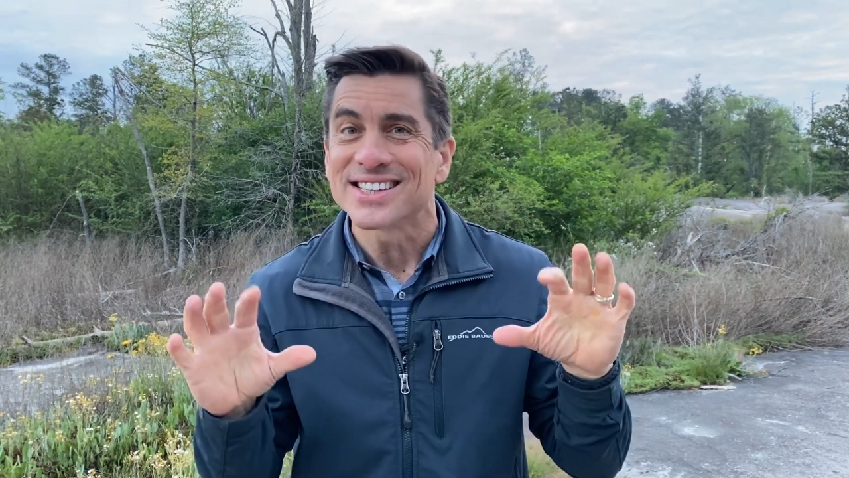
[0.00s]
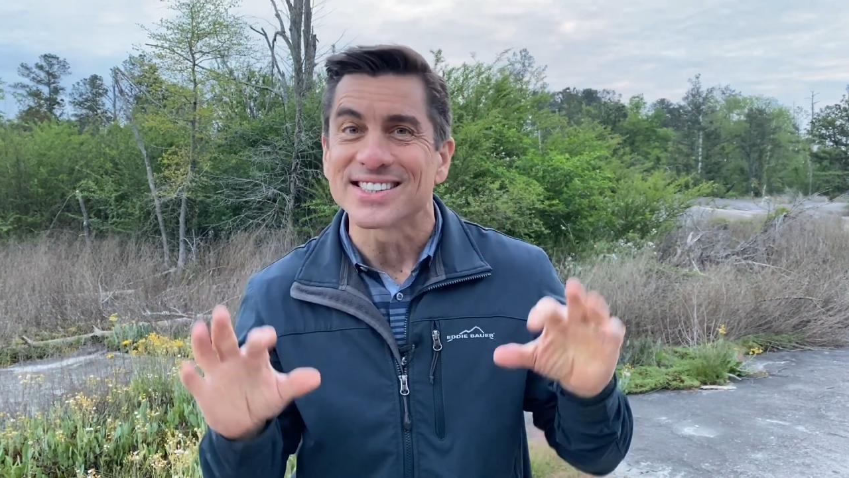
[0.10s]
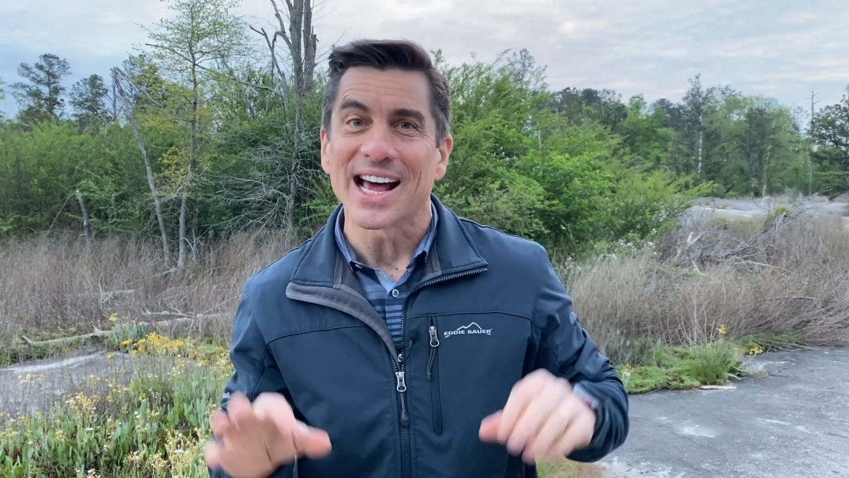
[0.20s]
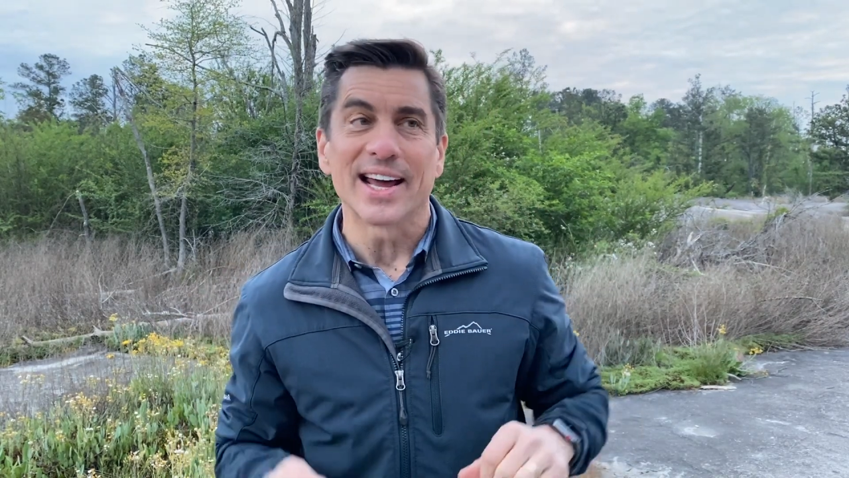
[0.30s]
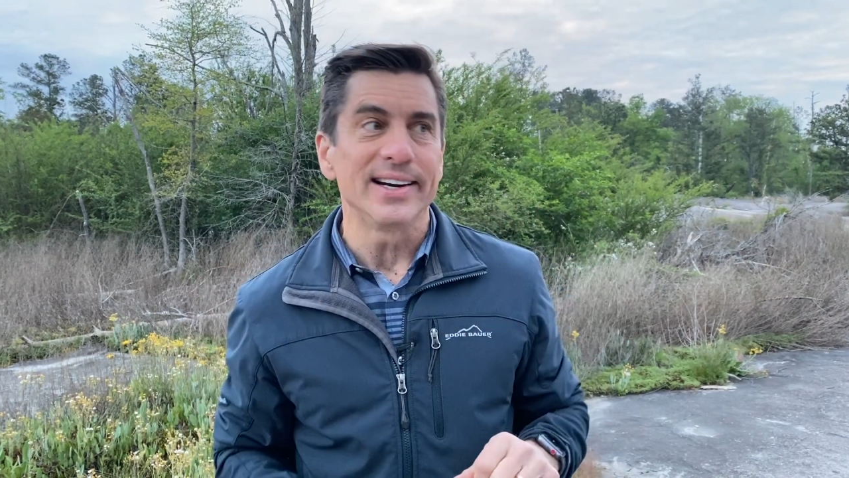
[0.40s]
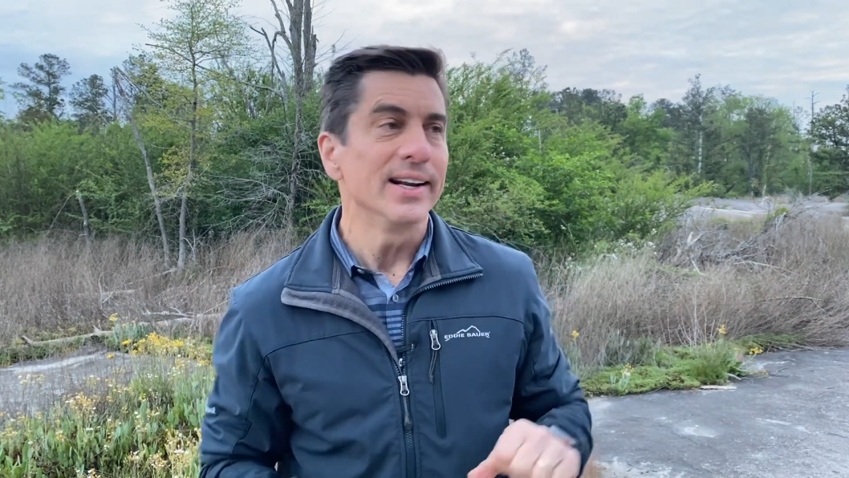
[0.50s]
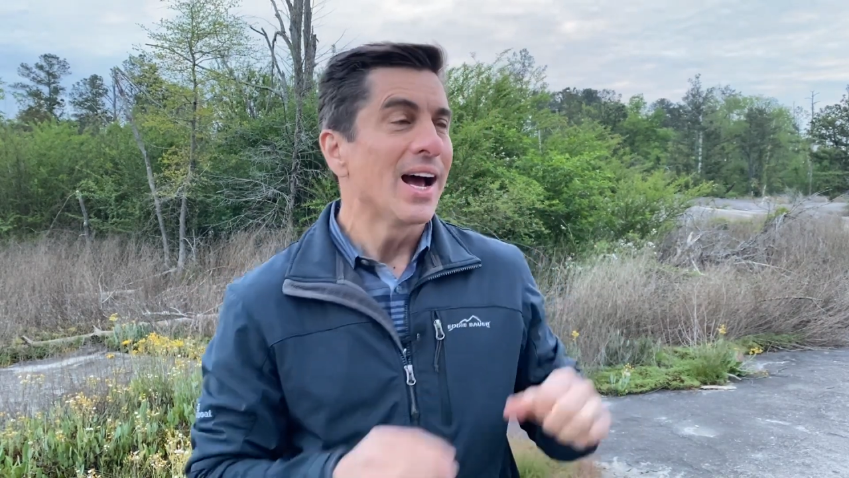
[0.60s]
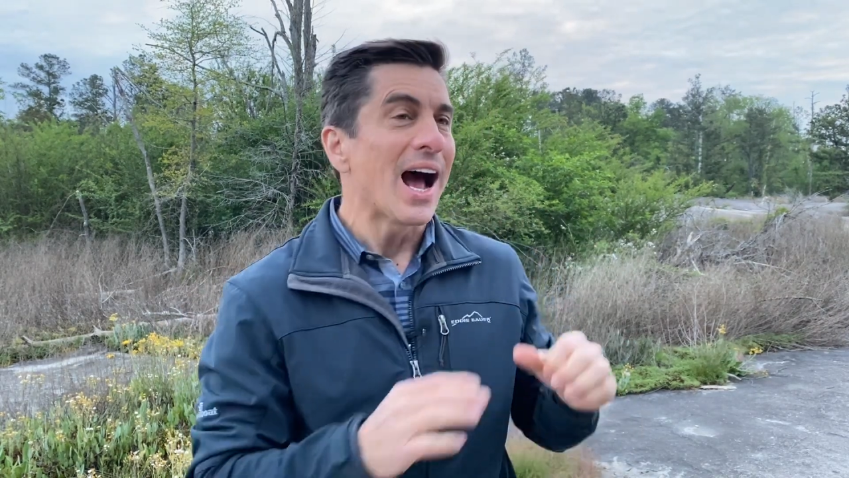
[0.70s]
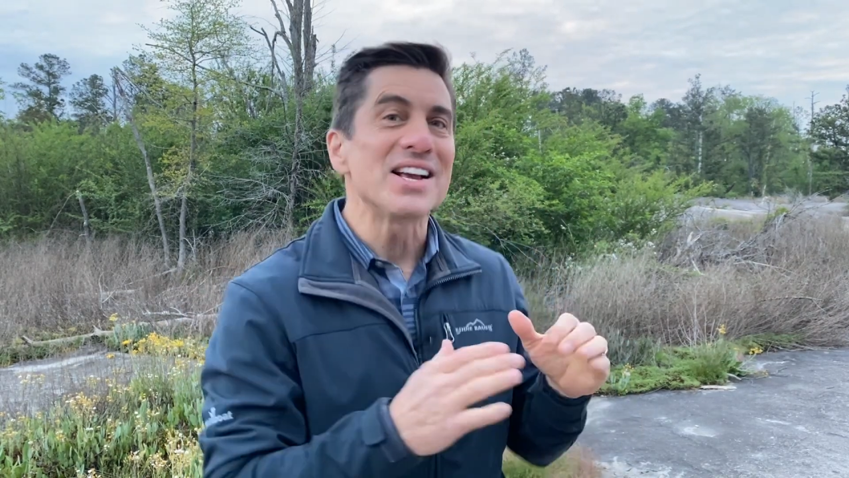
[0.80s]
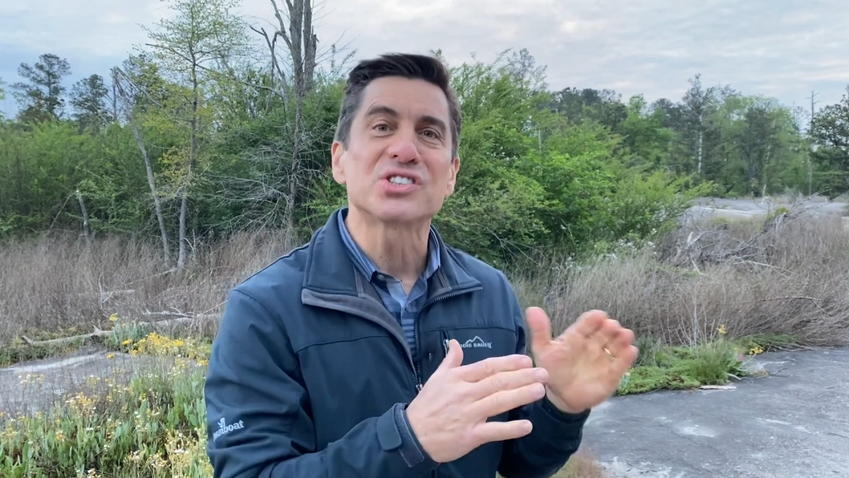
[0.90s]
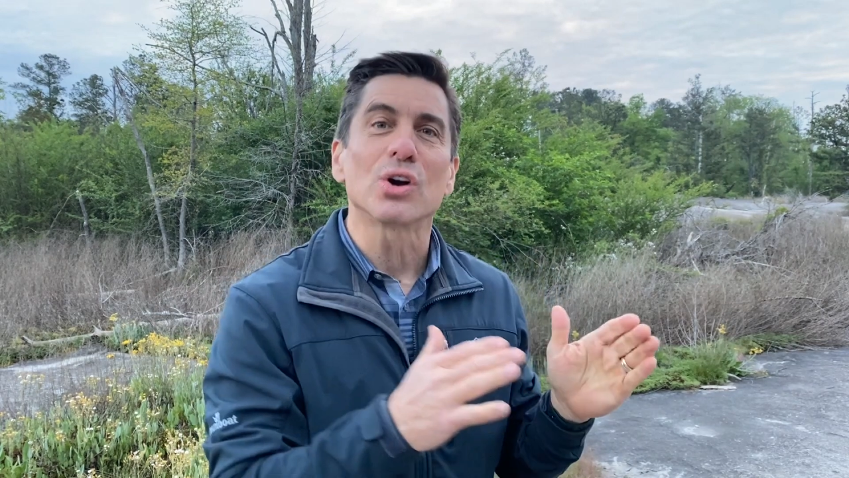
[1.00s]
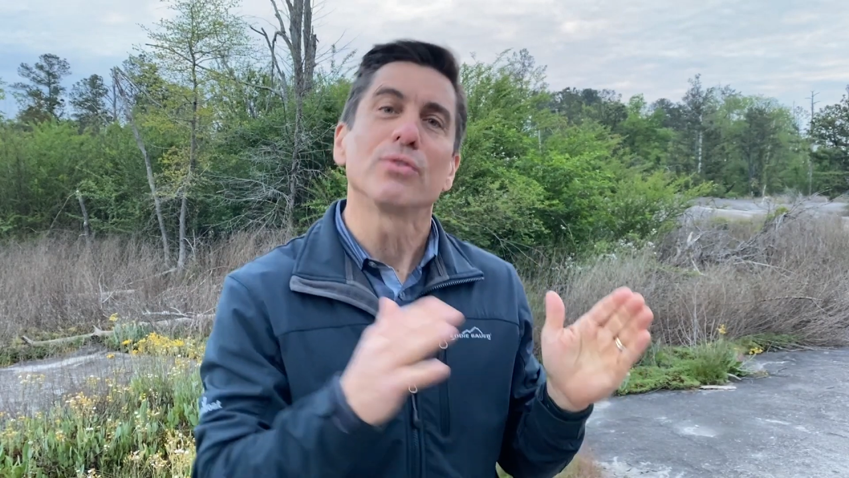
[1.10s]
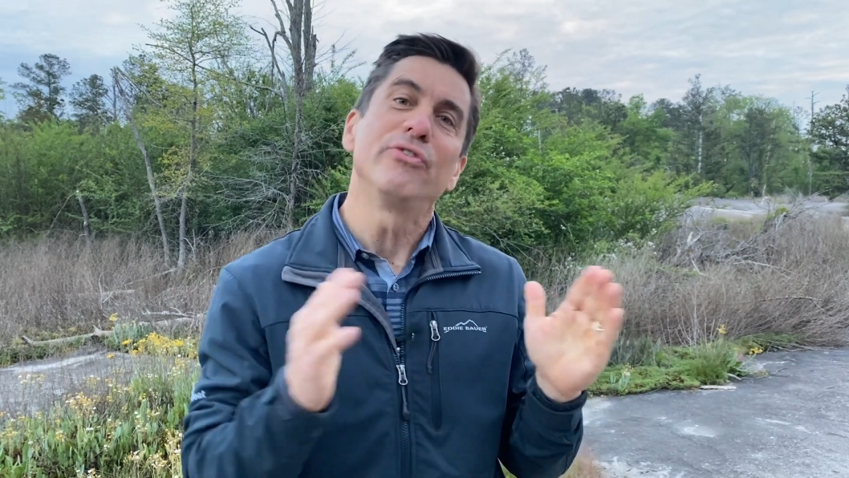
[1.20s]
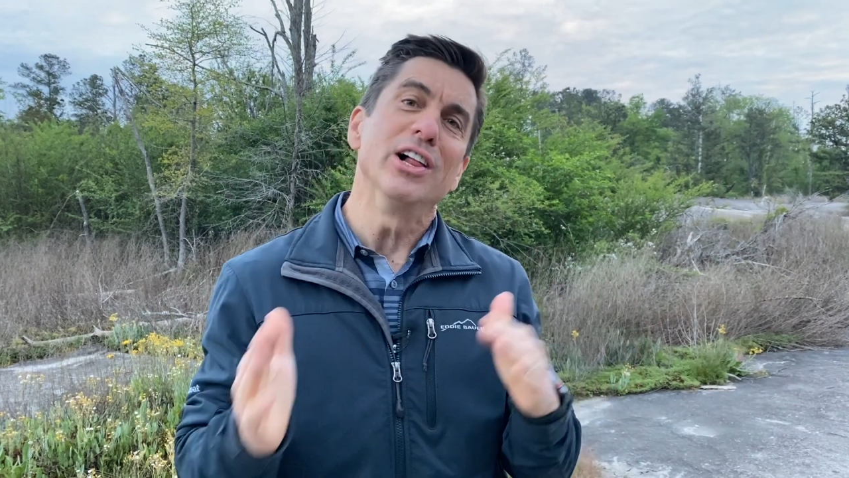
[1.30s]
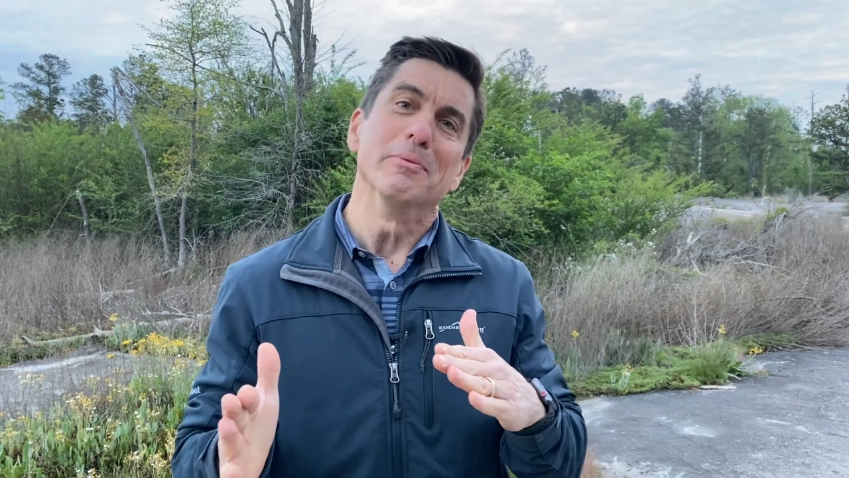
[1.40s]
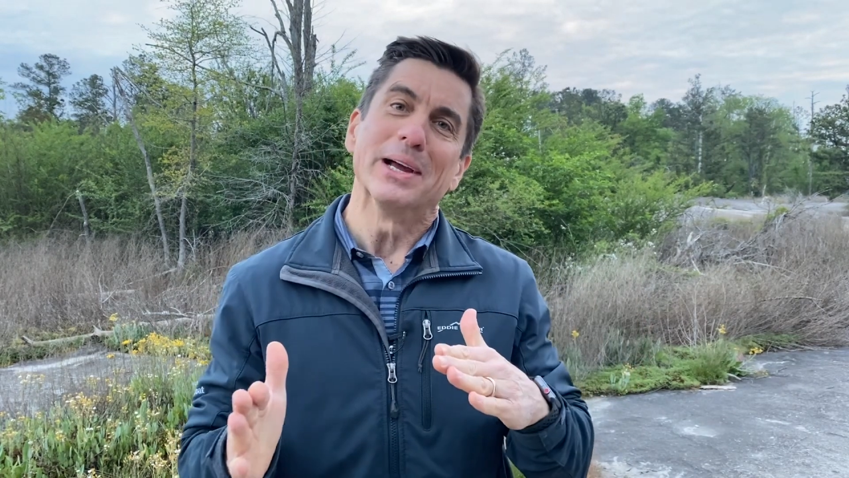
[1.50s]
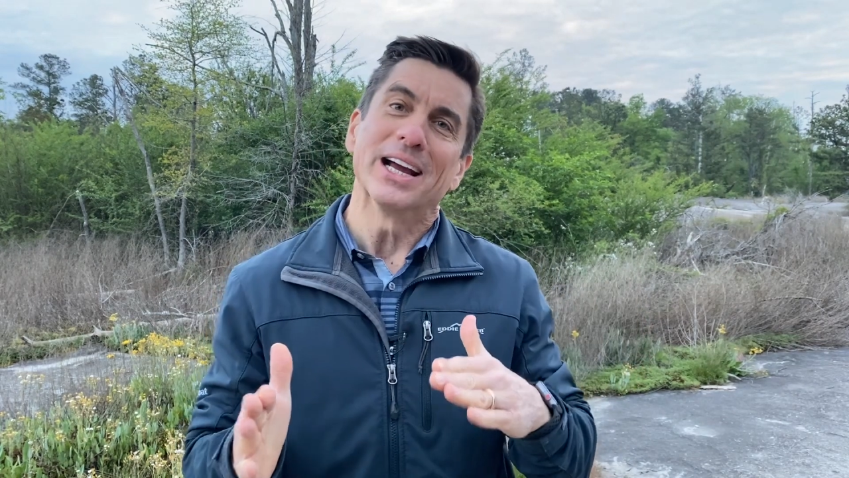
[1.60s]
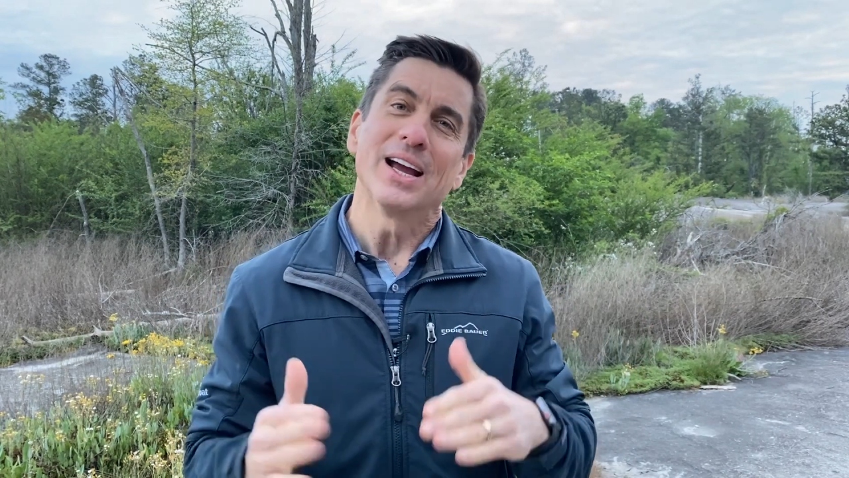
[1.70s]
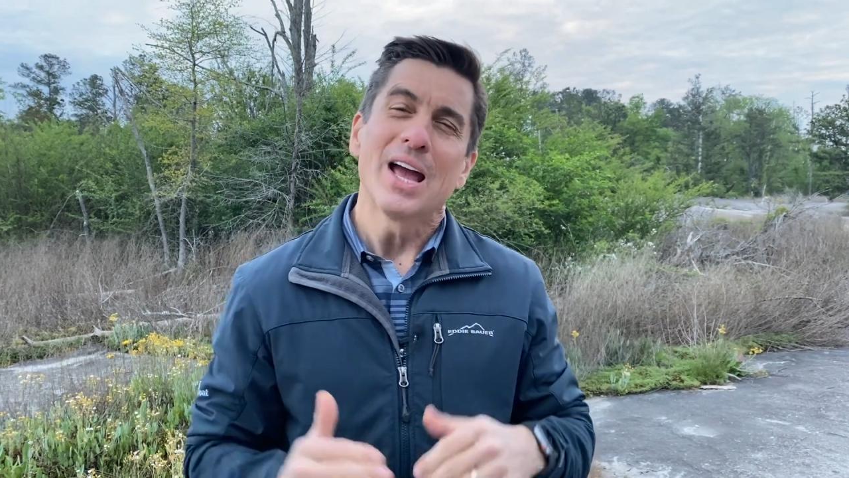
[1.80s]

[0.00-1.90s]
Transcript: decided, I start filming.